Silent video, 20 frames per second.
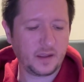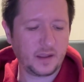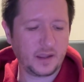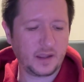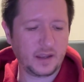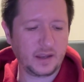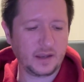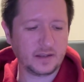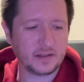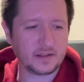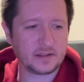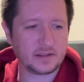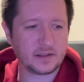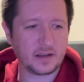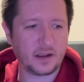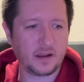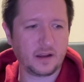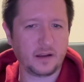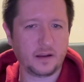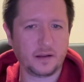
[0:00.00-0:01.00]
is
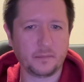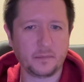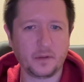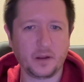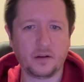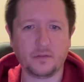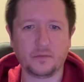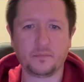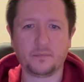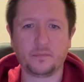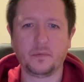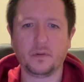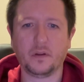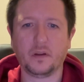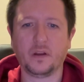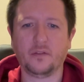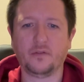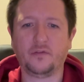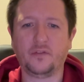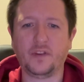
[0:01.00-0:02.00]
a
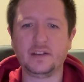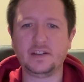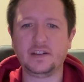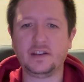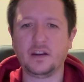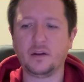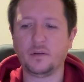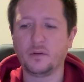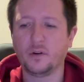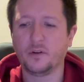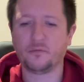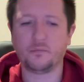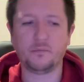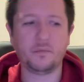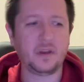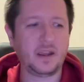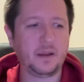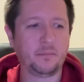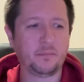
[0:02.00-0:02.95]
video of me